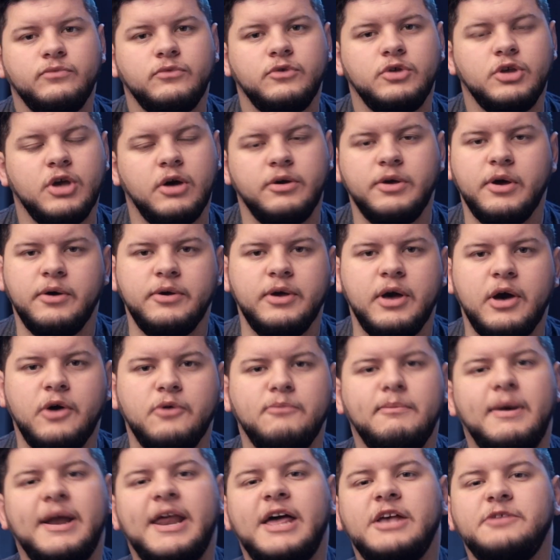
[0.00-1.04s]
Yo,
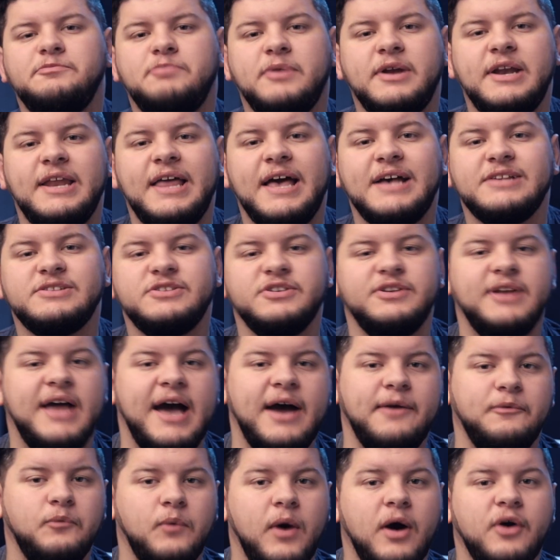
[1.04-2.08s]
my name is Bradley Aston
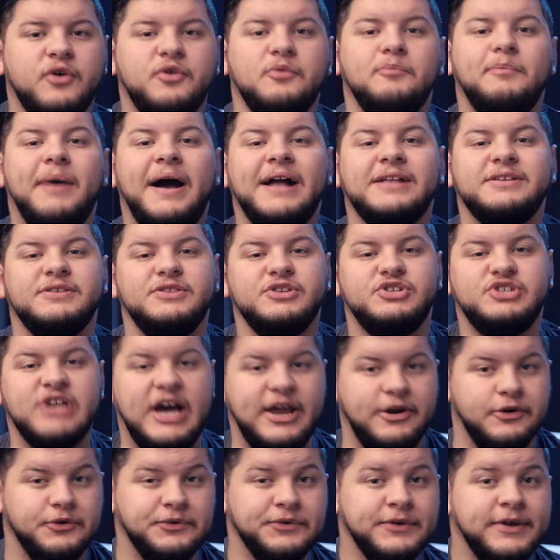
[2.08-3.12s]
and welcome back to the
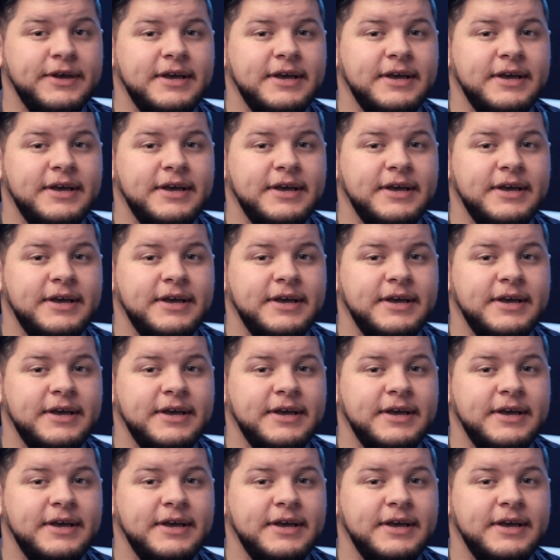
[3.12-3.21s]
channel.